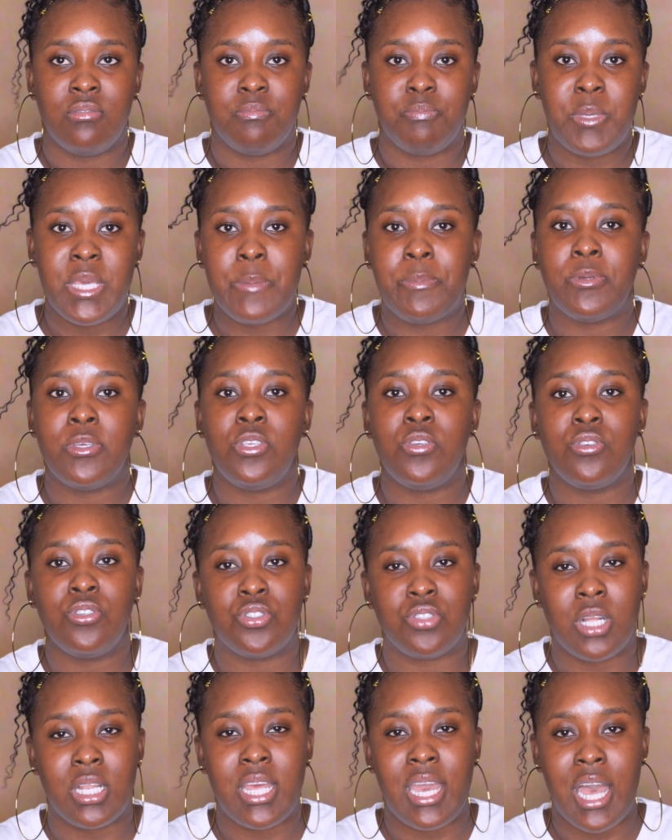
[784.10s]
people
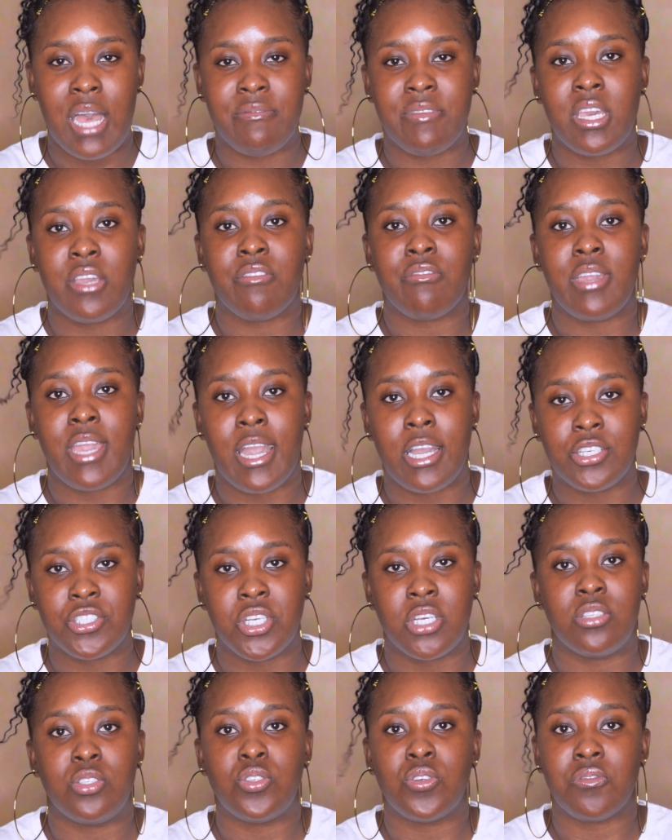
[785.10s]
usually have a
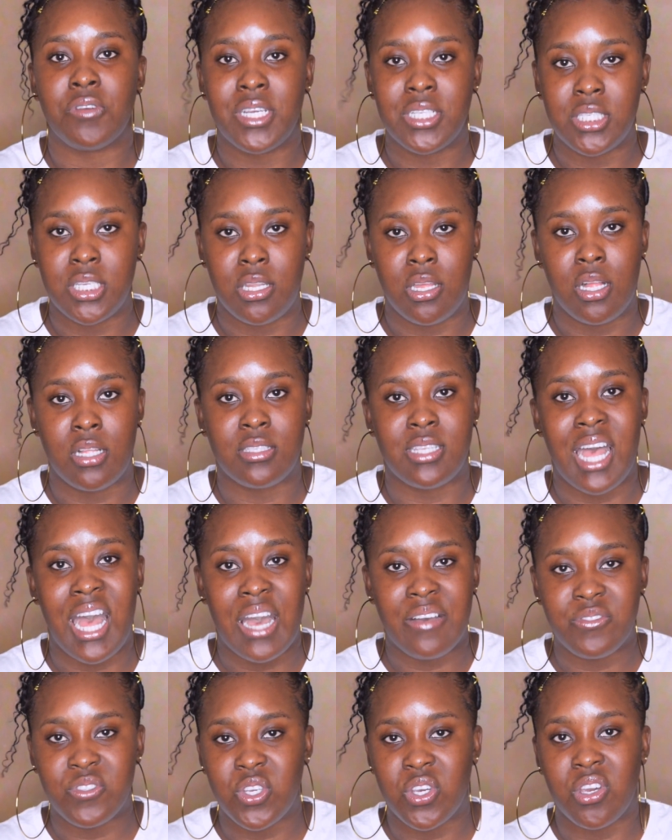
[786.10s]
reaction to retinols
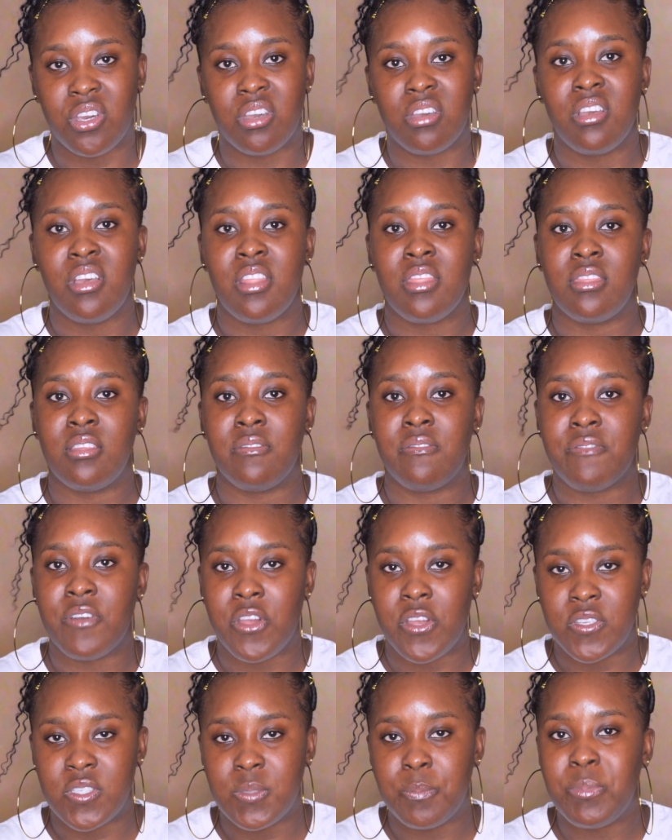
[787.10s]
after the
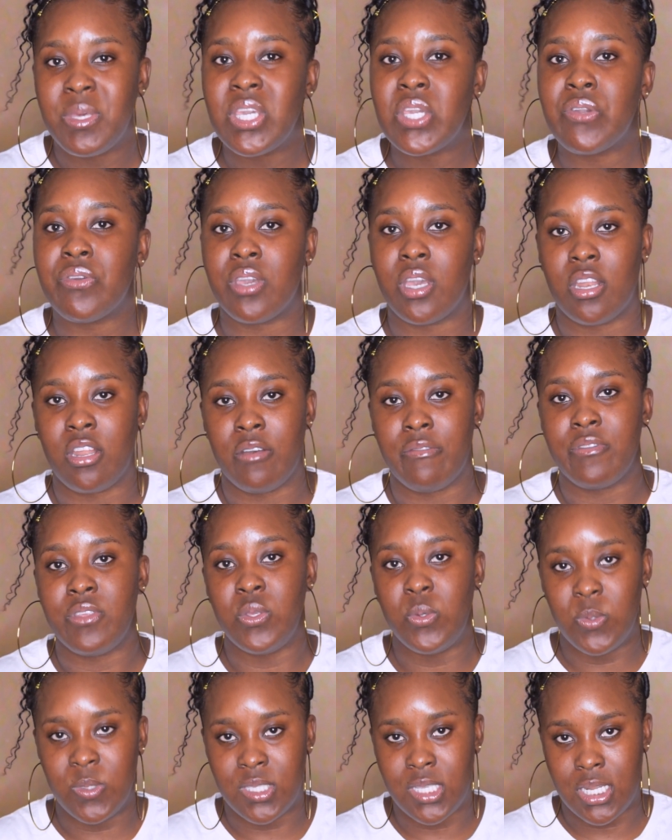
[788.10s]
first period of
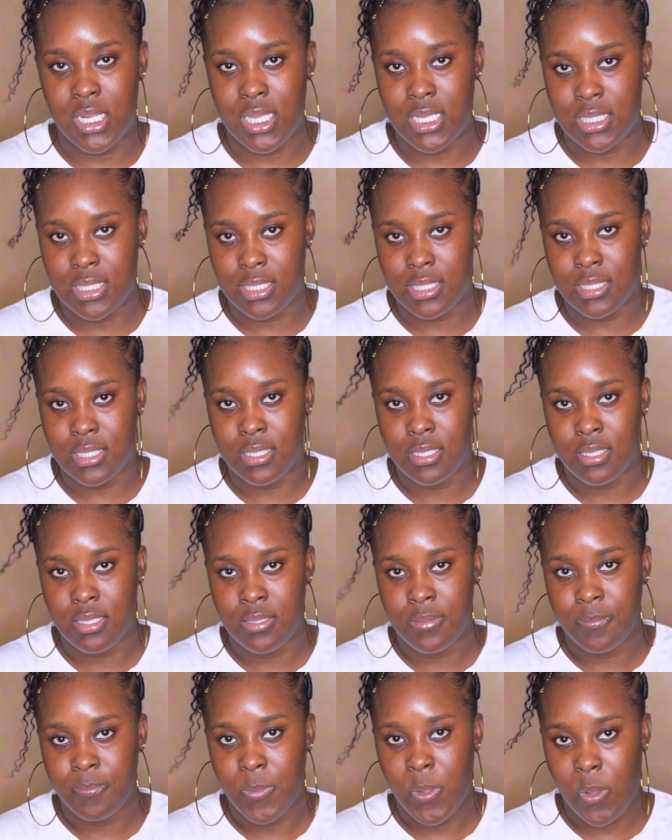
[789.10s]
using it.
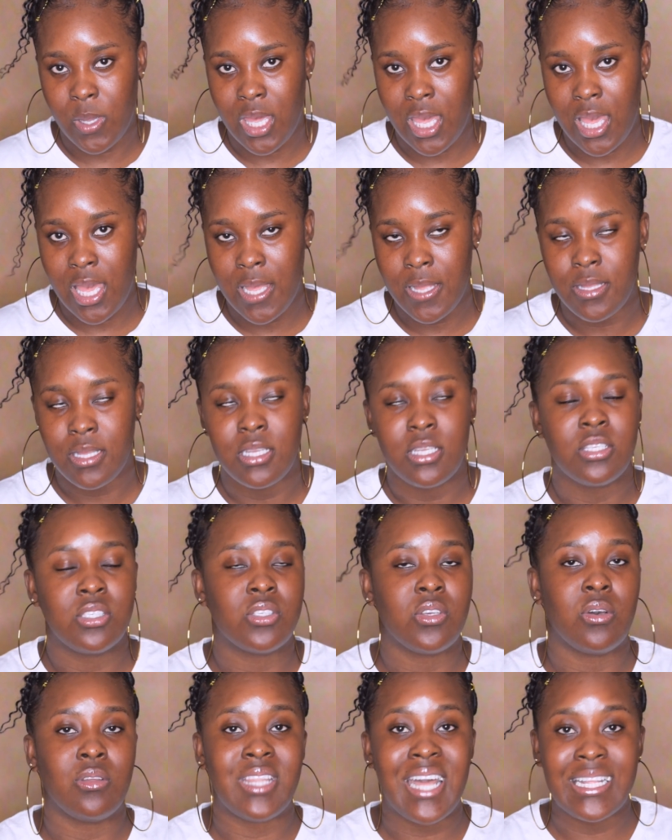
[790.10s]
Okay,
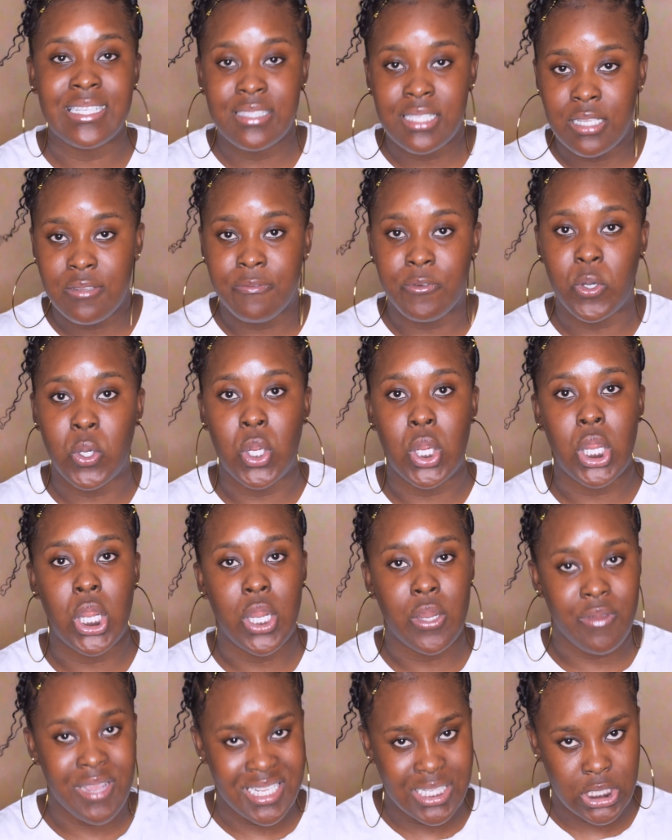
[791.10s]
so that's it for
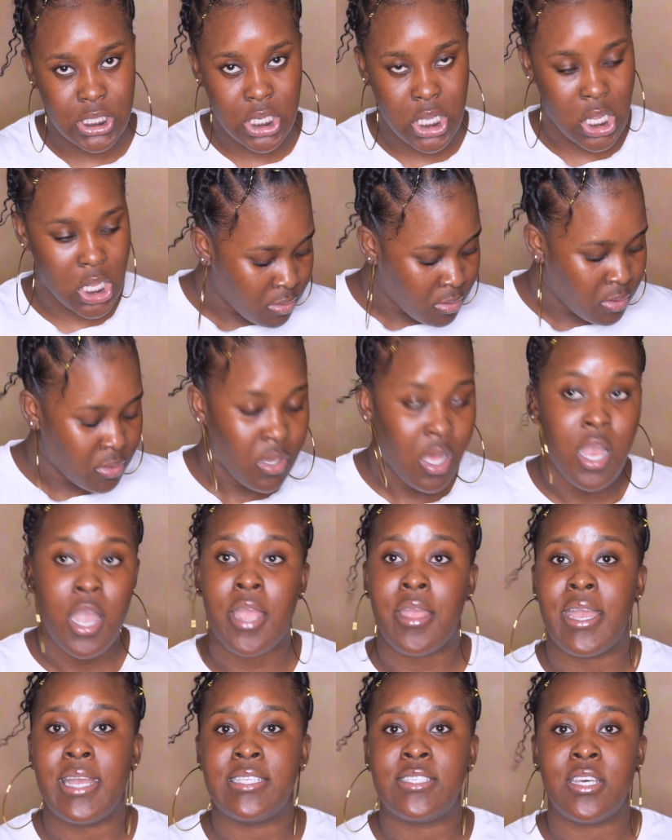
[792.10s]
retinol.
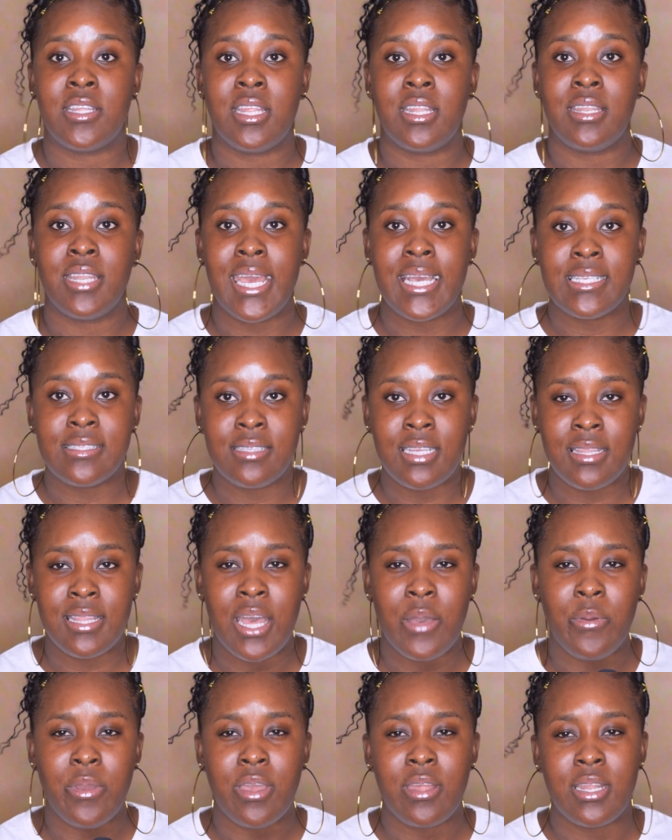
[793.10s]
Alright, so the next thing that
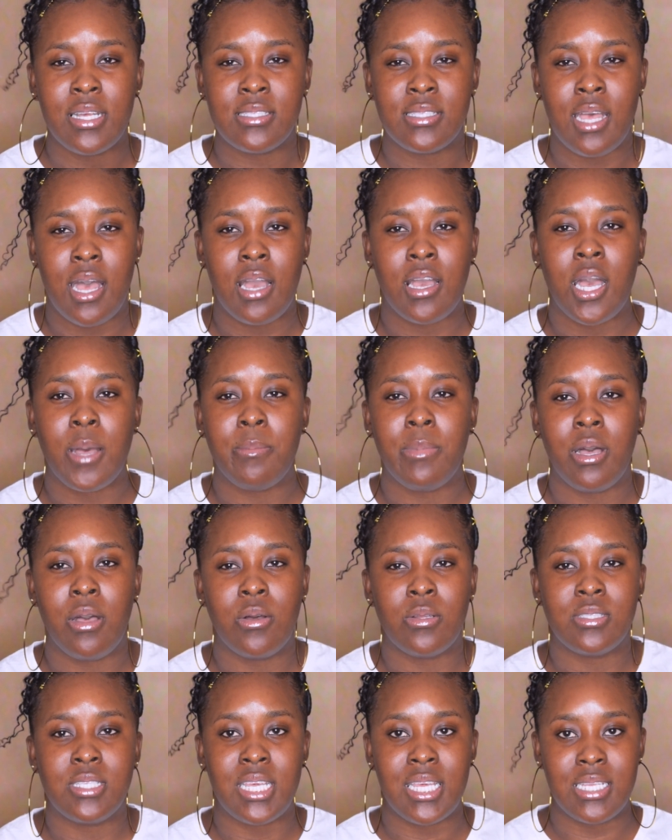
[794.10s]
we're gonna talk
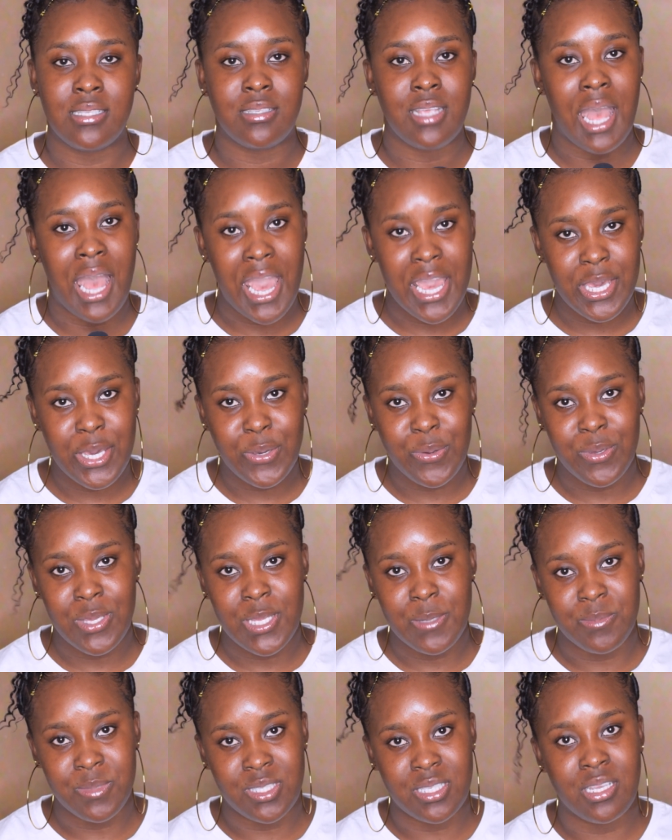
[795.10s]
about is eye
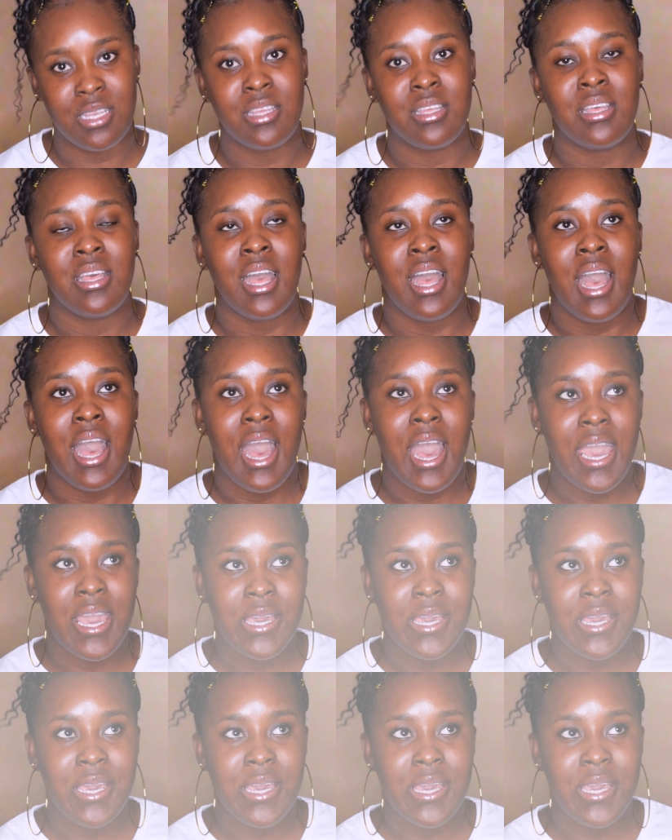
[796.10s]
creams. Eye